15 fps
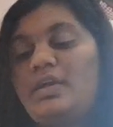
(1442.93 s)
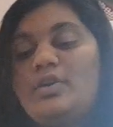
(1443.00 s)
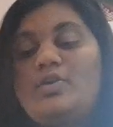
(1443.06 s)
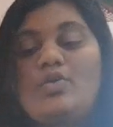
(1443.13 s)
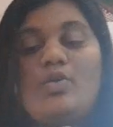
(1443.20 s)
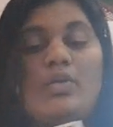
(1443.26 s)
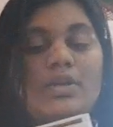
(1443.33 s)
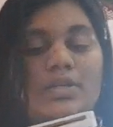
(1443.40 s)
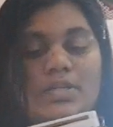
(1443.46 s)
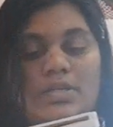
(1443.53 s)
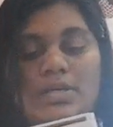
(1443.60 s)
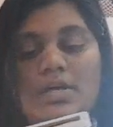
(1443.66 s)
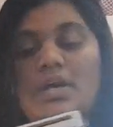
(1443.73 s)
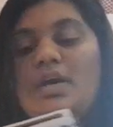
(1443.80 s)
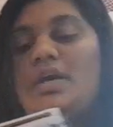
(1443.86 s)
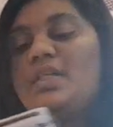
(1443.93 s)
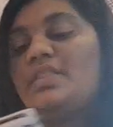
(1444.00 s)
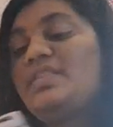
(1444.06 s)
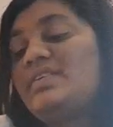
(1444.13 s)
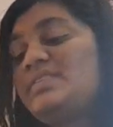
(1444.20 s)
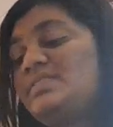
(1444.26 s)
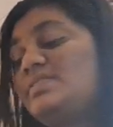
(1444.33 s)
not.
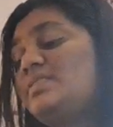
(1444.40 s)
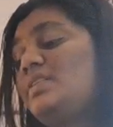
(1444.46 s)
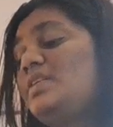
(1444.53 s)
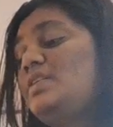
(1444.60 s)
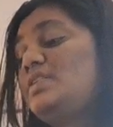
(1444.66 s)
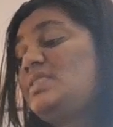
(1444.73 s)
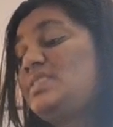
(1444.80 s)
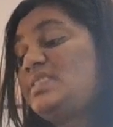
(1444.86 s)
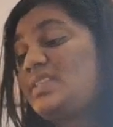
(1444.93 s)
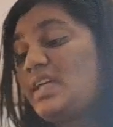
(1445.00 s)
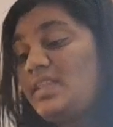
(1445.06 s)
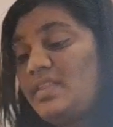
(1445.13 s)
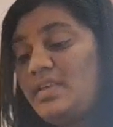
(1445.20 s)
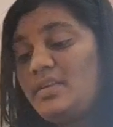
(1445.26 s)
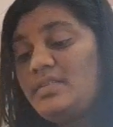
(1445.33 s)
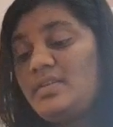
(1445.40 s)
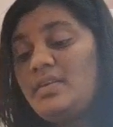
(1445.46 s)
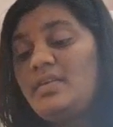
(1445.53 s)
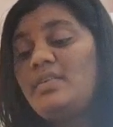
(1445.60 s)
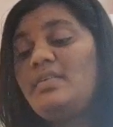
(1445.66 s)
Thus, southern